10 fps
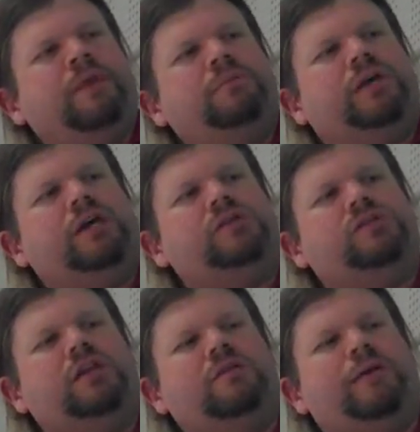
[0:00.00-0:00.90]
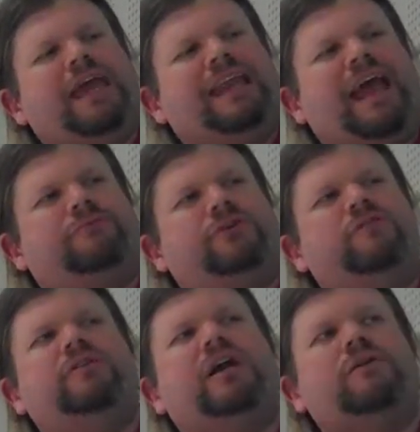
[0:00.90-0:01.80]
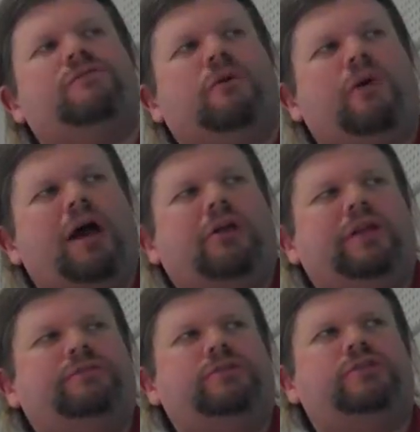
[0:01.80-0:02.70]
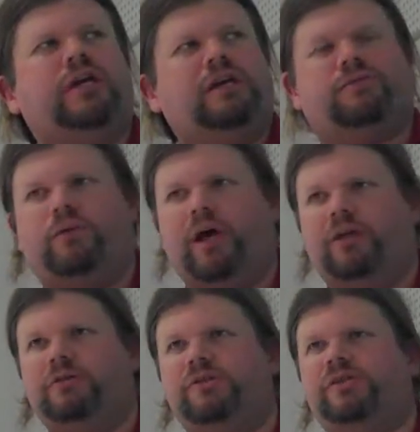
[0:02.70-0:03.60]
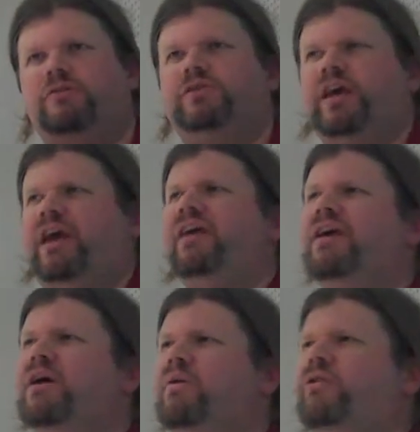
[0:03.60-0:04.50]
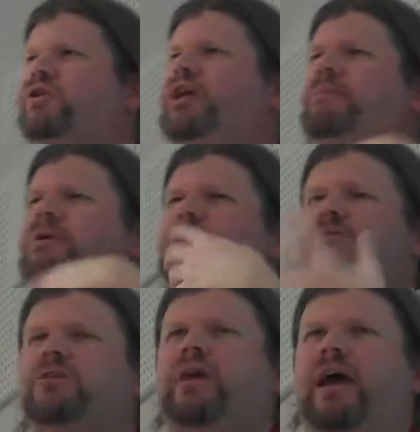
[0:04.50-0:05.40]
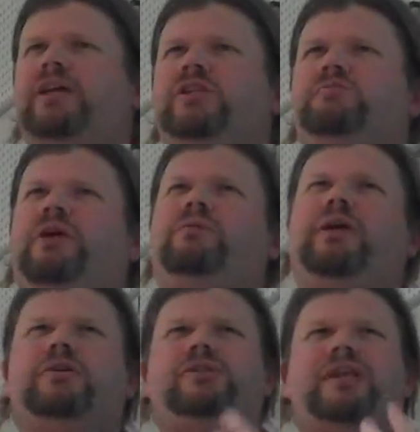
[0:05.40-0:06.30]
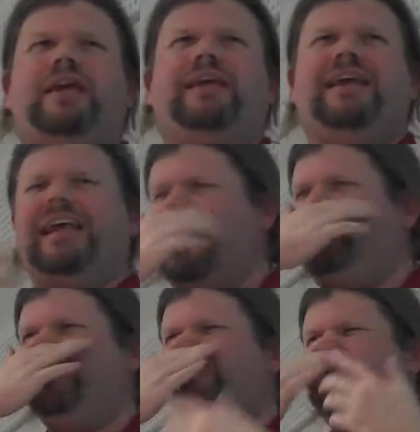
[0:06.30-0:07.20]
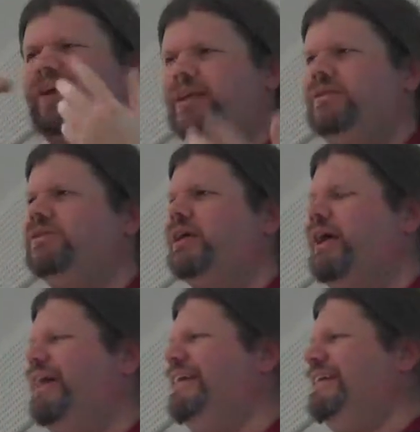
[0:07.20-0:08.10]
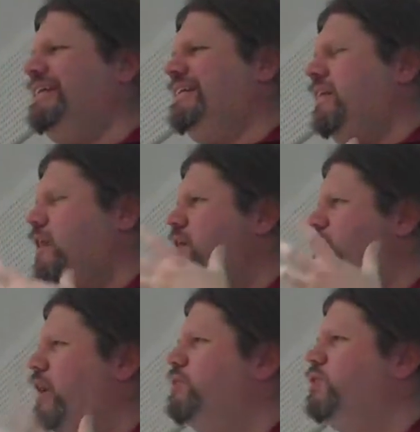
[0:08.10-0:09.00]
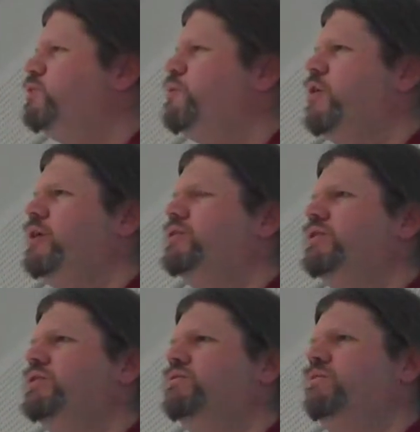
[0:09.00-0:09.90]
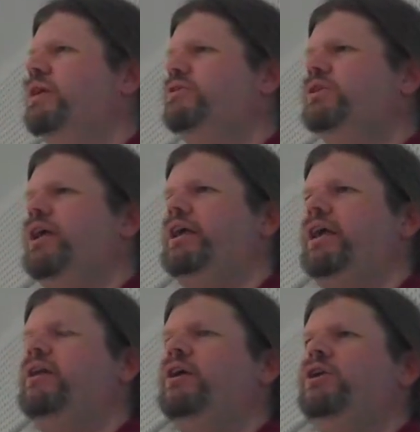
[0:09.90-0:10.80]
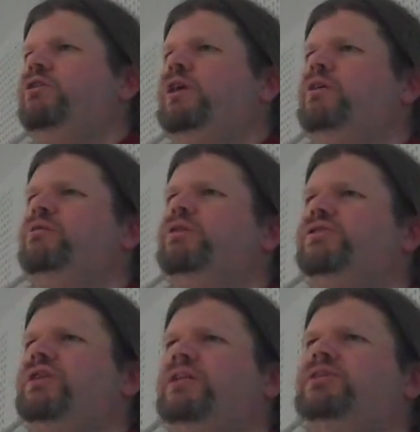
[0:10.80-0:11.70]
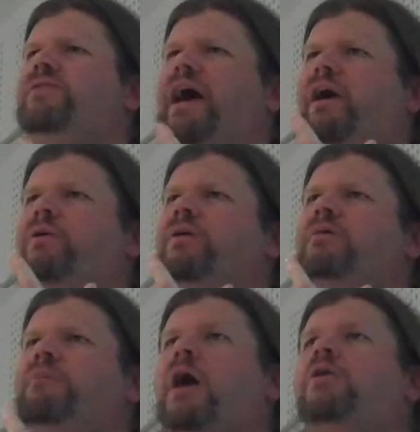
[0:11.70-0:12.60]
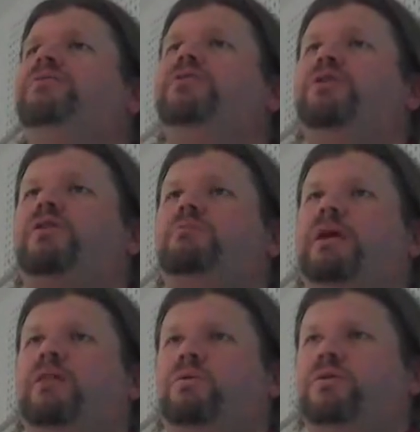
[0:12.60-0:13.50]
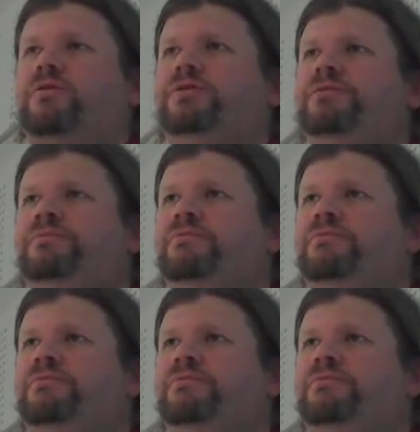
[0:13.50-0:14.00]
Because in debate, after you've done it for a while, and after you study it for a while, and you say, well, the championships are nice, but what else did I get? I got a bunch of friends, I got a lot of nice experiences. What else can I get? You get a real sense of how powerful you can be in the world